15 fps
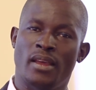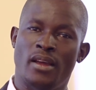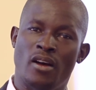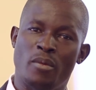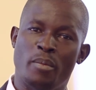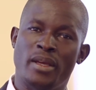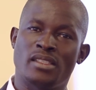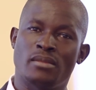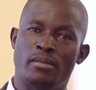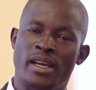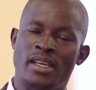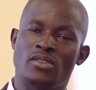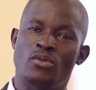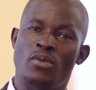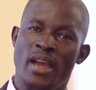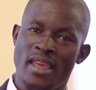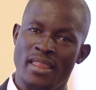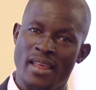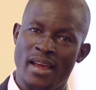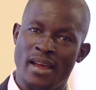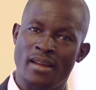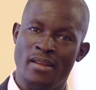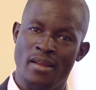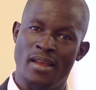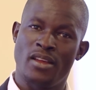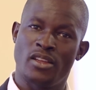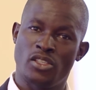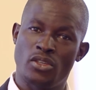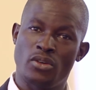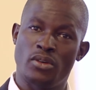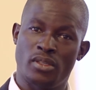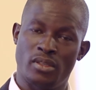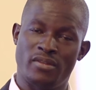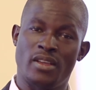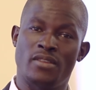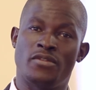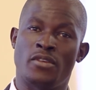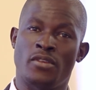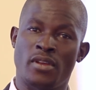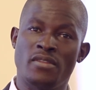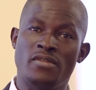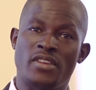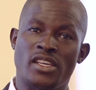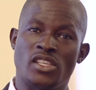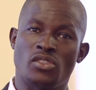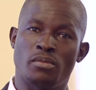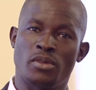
Opens much wider doors even for revenge,